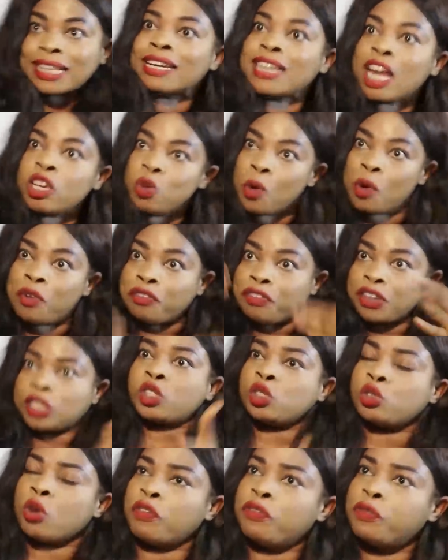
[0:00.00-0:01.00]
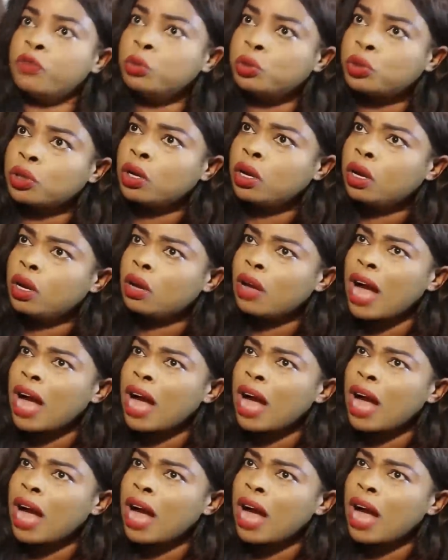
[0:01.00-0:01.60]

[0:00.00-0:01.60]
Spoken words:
Later now you will fix your food.